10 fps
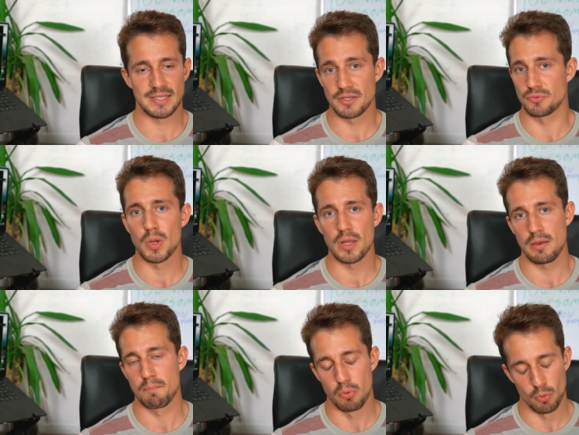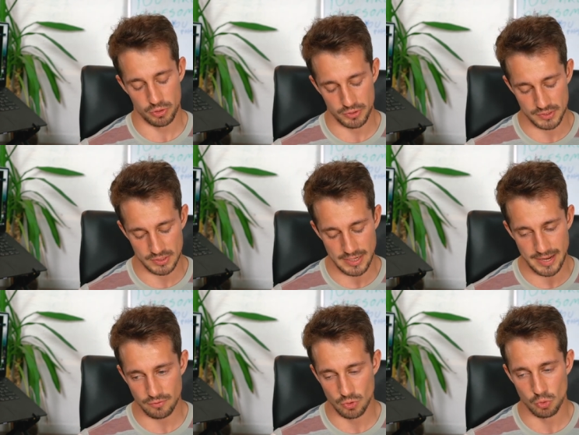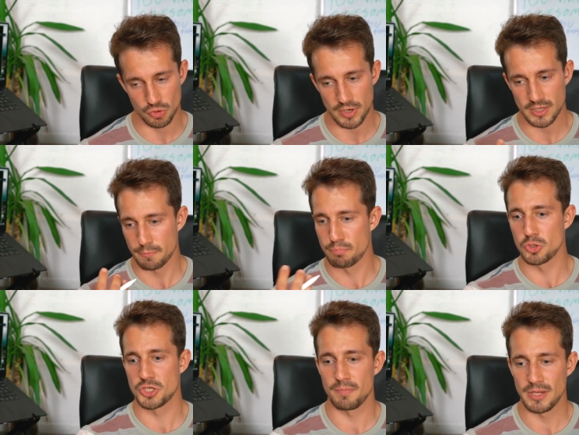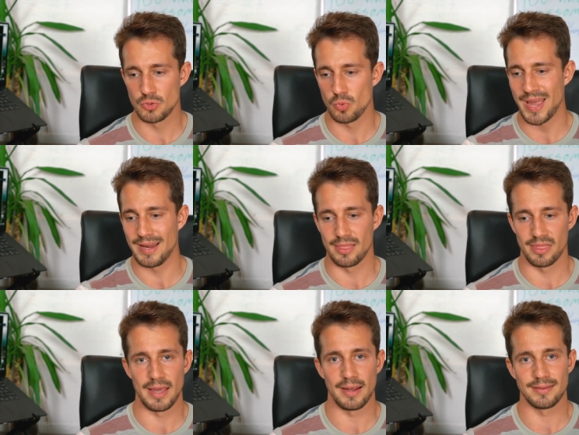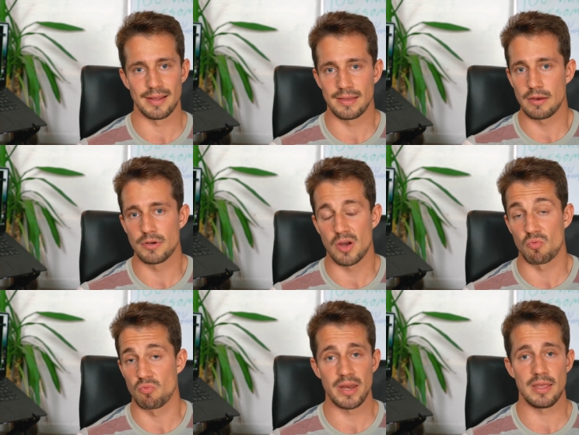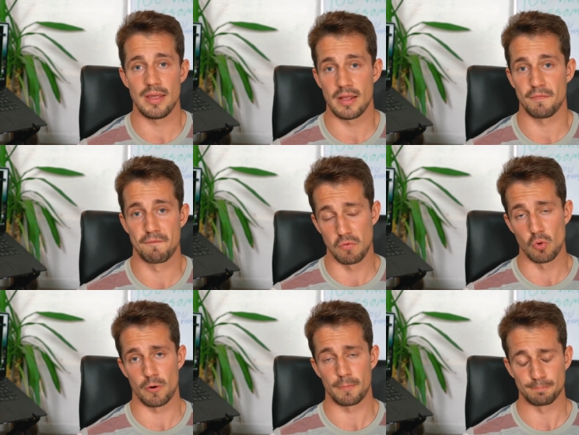That's really important. And don't try to push them into anything that they are not ready yet for.